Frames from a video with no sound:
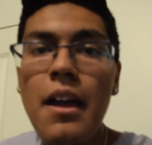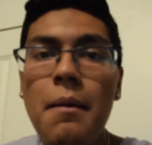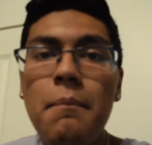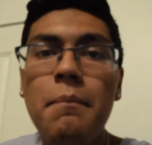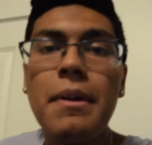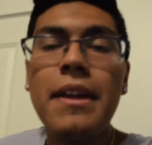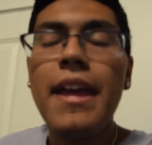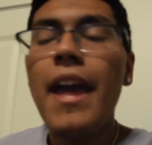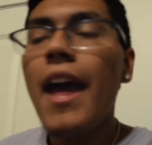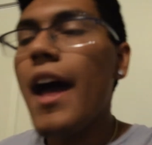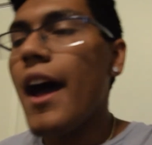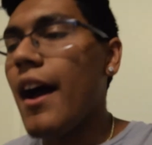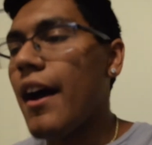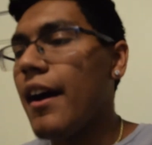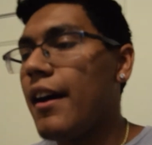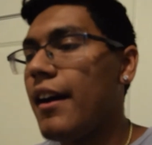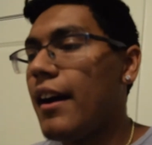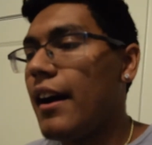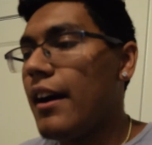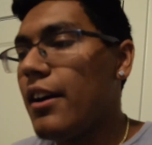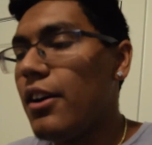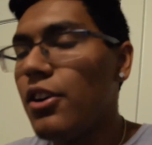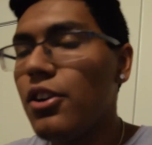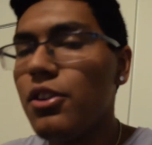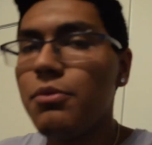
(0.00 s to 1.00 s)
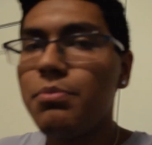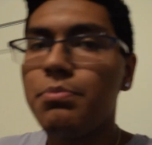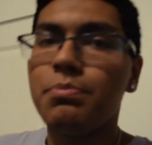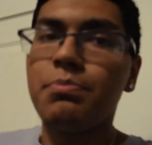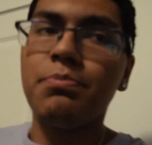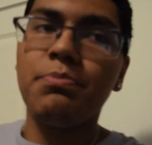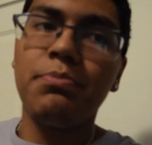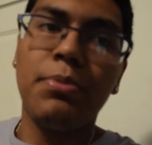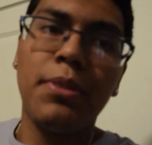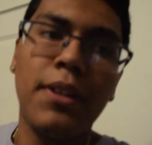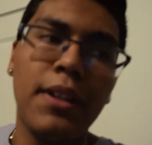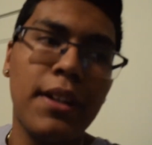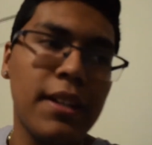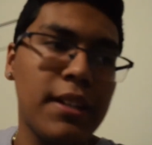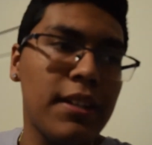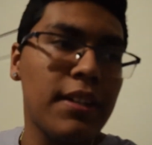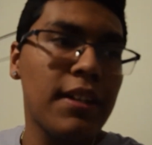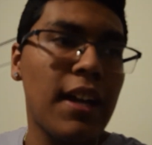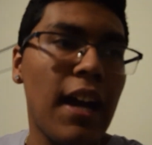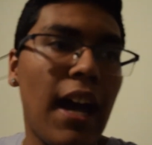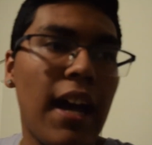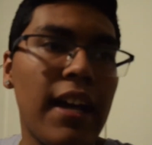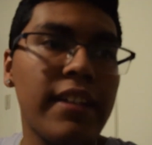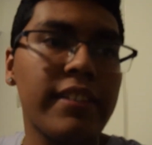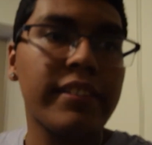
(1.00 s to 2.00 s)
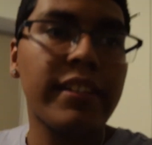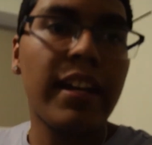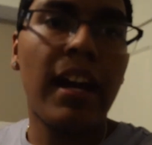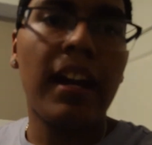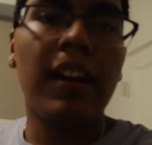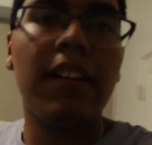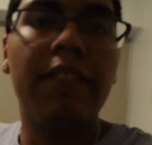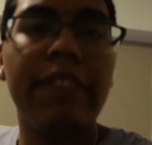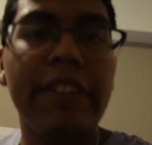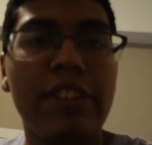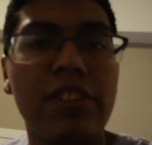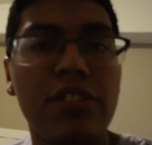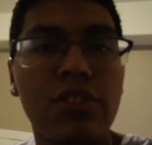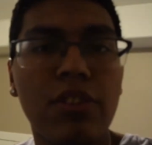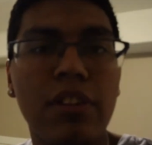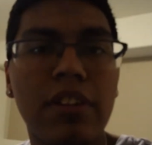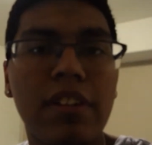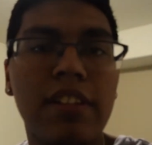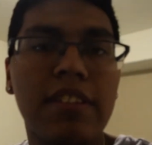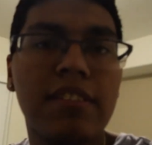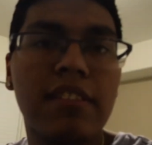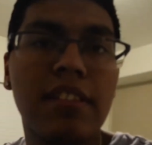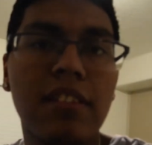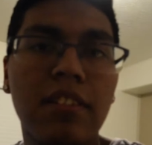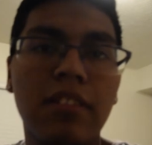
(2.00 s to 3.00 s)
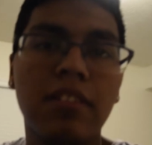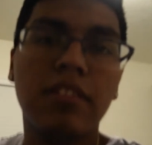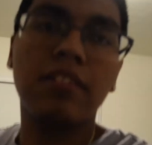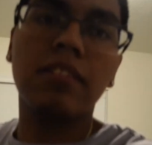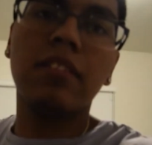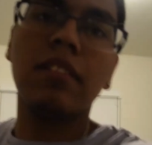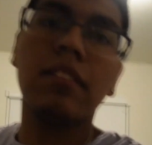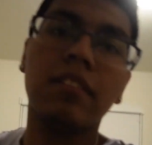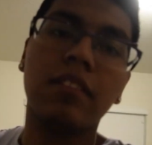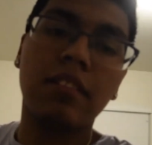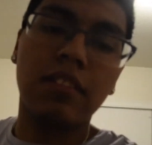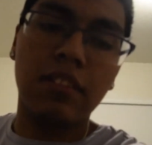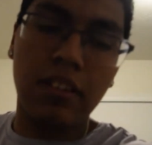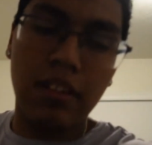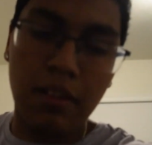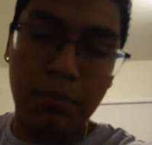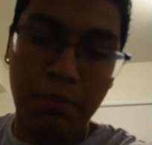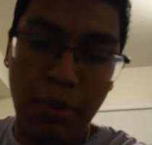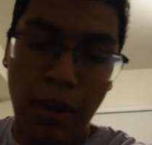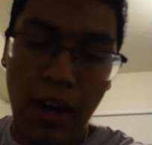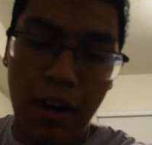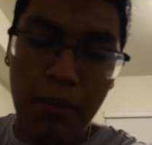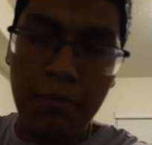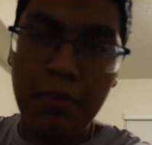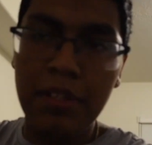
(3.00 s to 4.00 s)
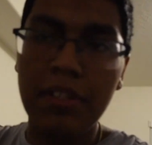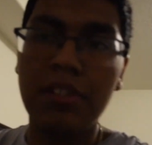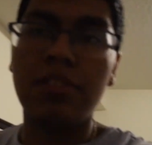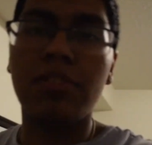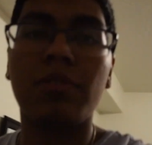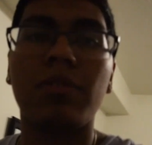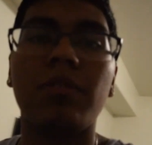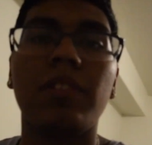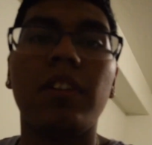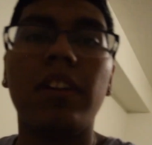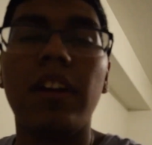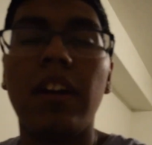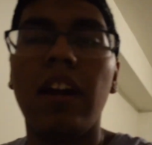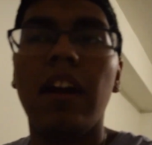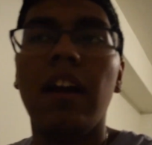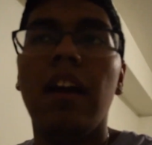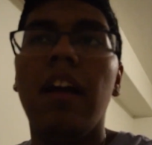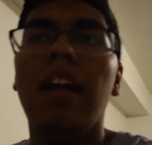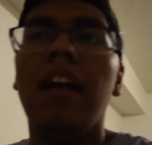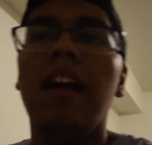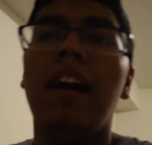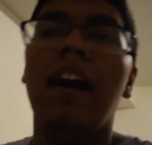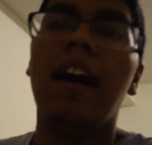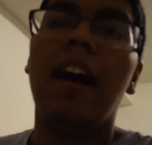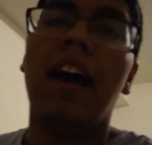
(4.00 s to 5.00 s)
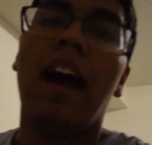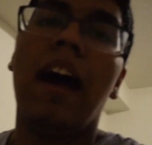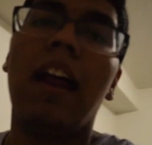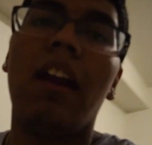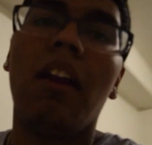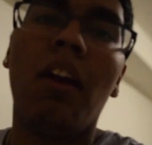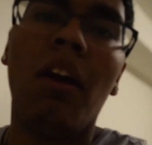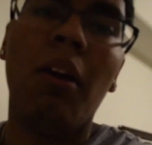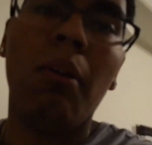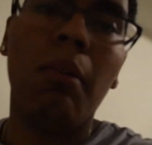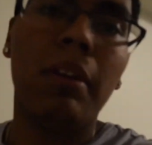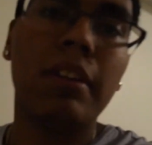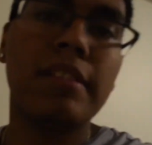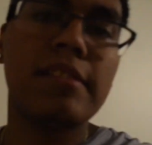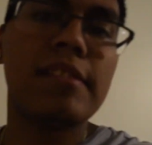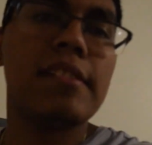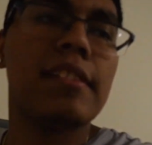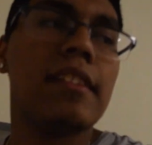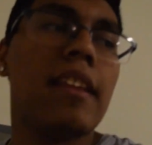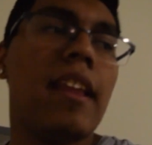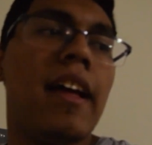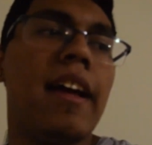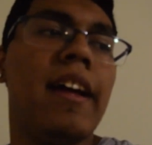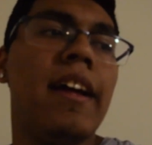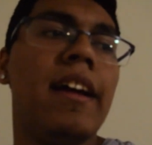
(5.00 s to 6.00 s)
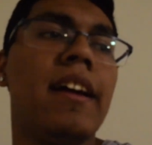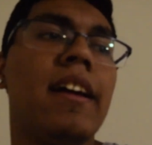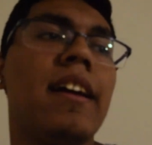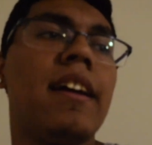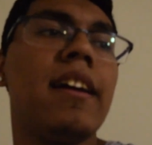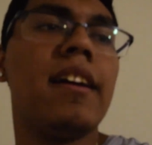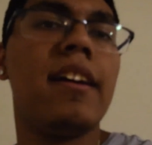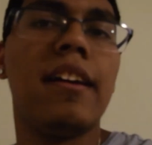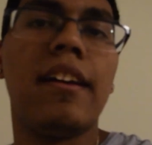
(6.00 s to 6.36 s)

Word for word: But yeah, I hope you guys kind of enjoyed this little apartment tour. I know it wasn't like